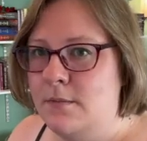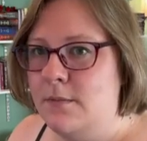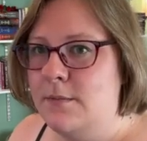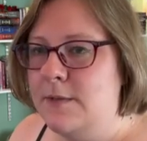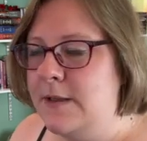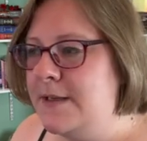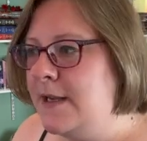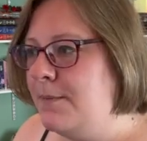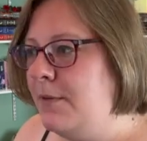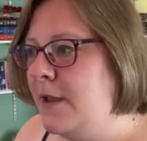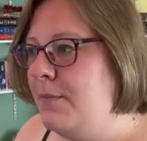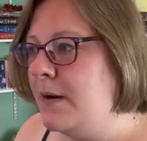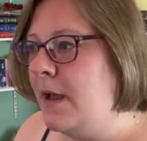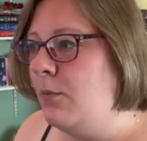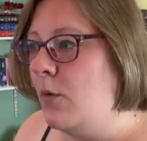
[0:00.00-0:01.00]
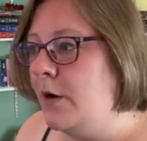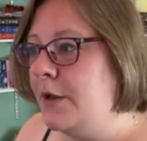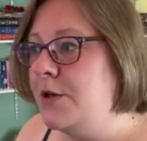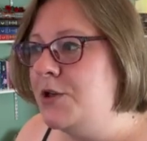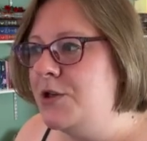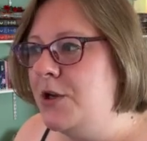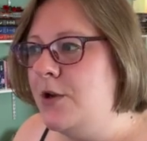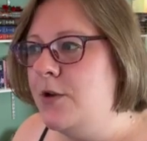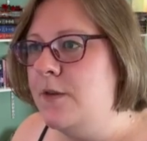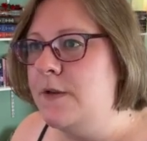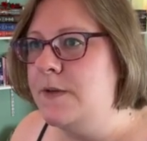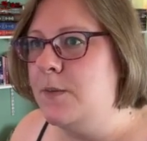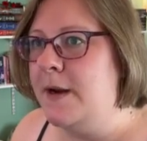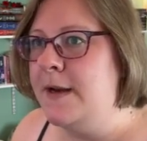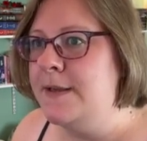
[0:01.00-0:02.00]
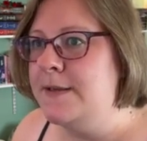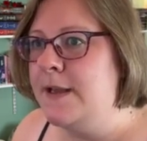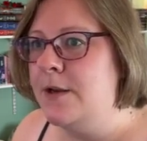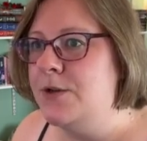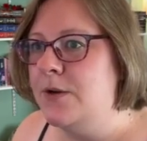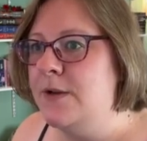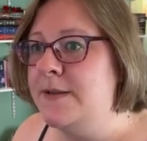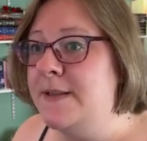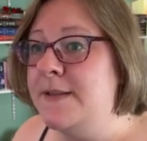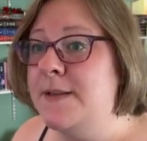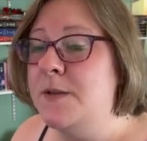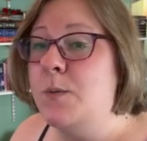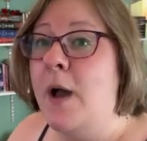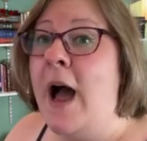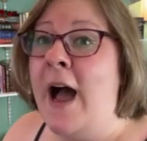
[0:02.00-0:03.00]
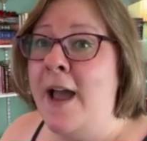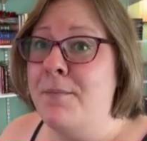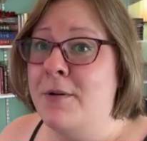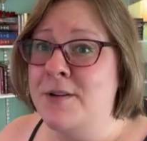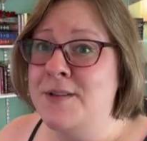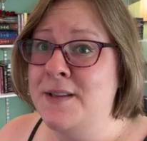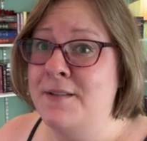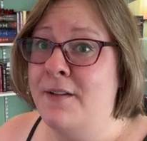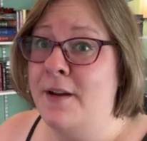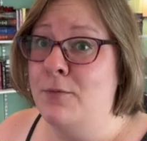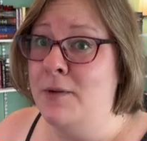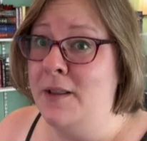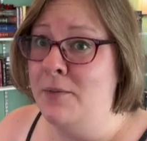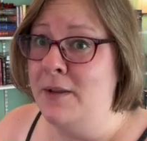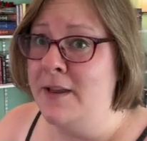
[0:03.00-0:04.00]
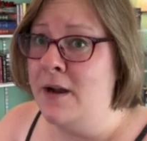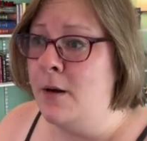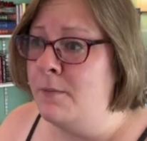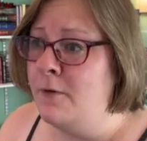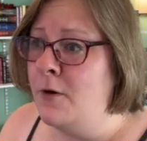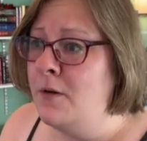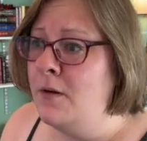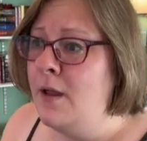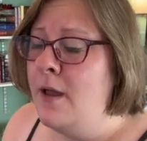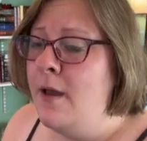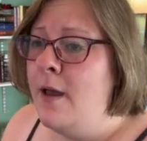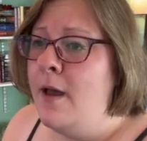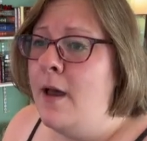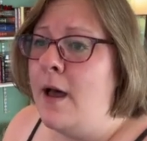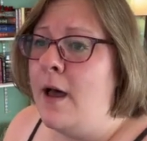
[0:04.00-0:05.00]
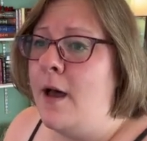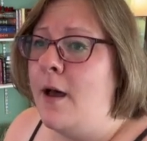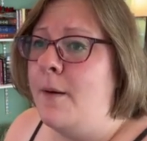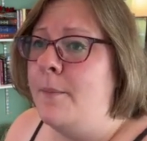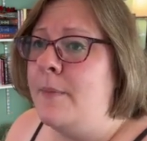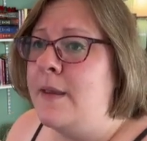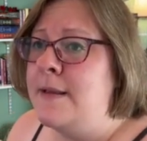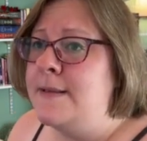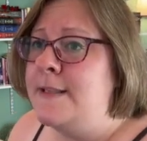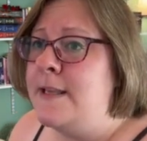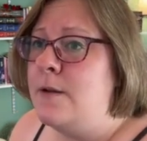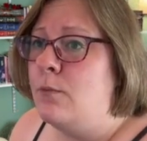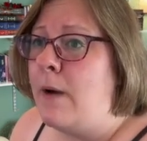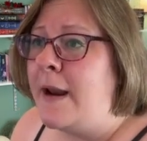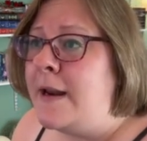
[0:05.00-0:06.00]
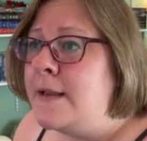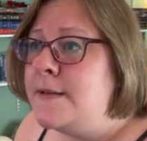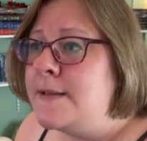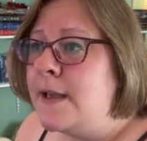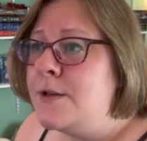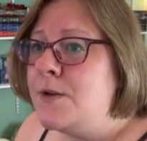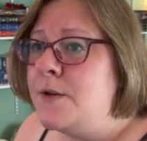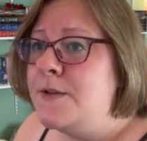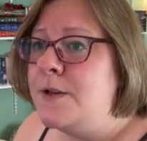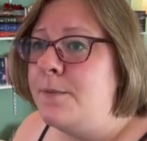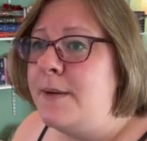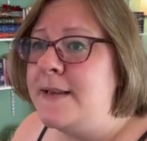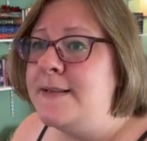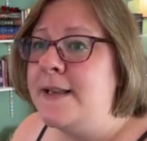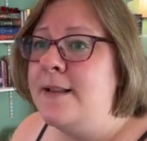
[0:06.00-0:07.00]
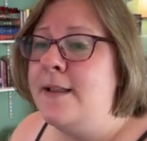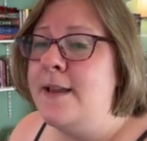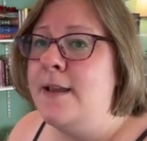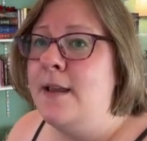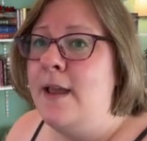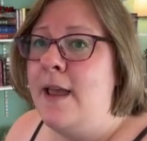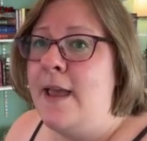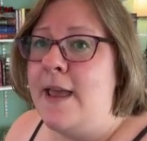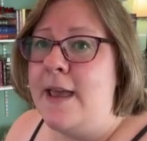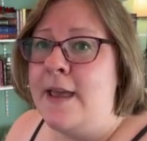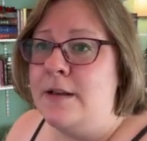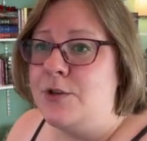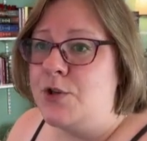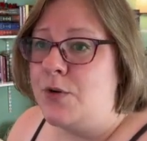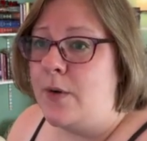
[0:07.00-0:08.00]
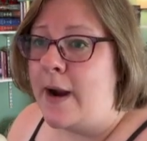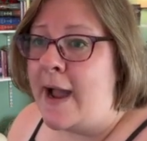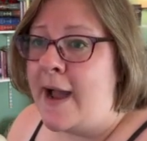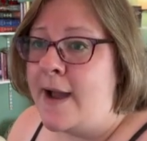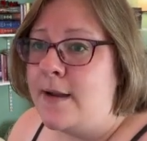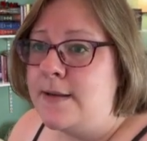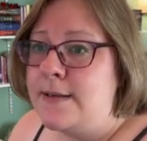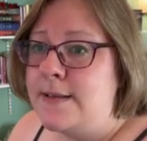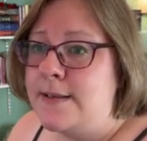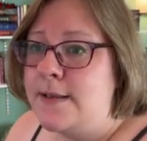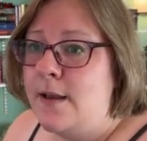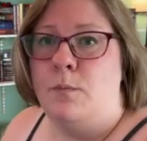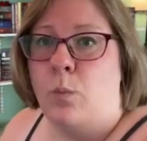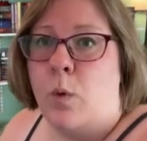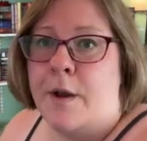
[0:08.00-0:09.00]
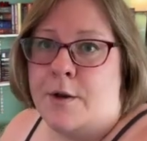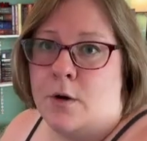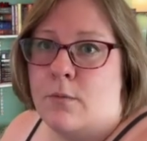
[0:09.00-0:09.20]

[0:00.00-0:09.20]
template, but I wanted to show you this writing schedule because this is what I personally find really, really helpful. is the writing schedule. So basically it tracks what you're